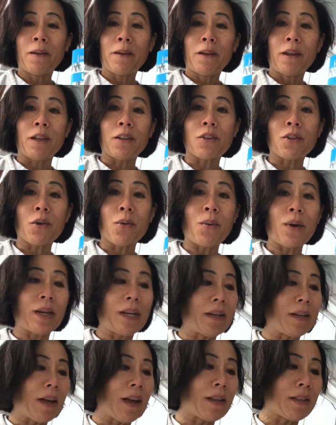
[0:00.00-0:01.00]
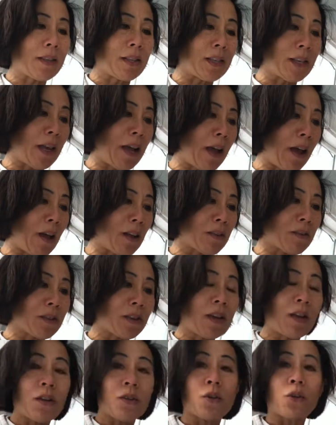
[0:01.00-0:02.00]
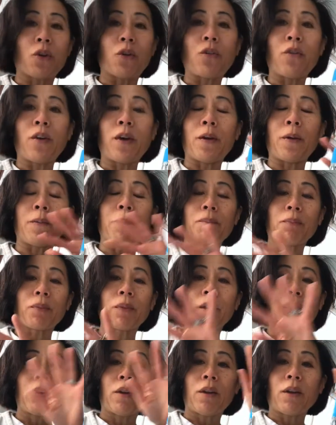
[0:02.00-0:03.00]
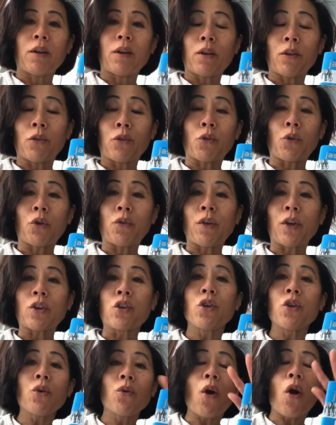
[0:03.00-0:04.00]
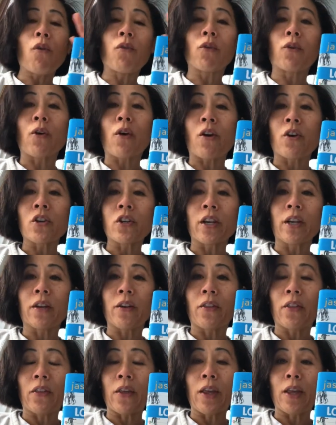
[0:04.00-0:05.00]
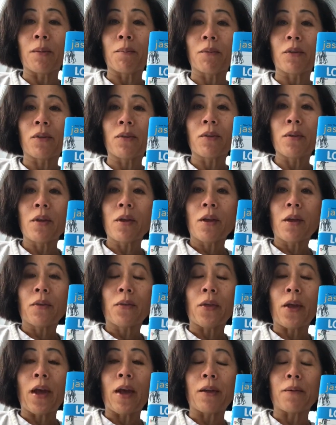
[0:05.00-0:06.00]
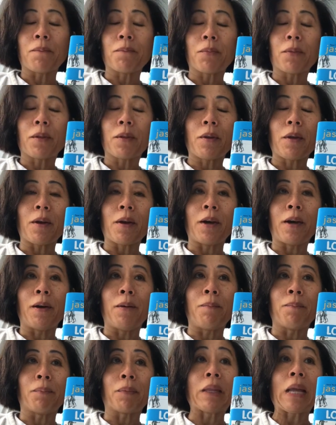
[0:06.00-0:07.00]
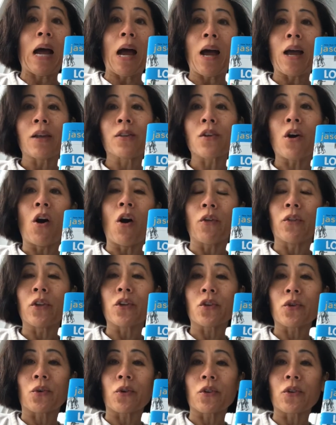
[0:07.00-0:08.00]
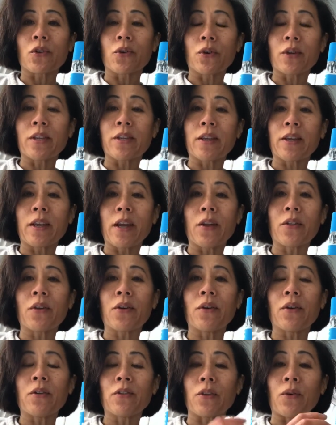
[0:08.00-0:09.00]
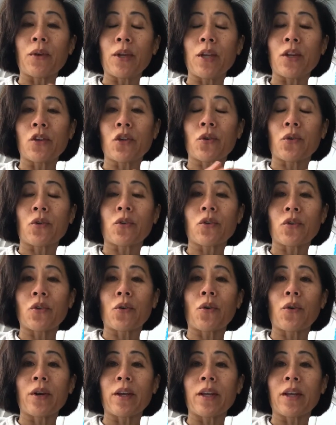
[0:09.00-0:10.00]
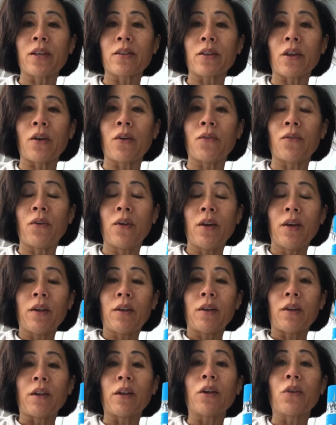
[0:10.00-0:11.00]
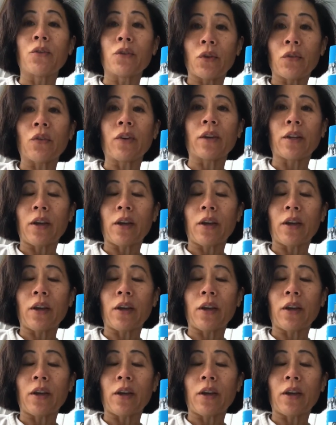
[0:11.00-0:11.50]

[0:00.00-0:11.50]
and so what he does is he has sort of a sort of like two overarching themes that um, ties all these short stories together so each short story is of you know different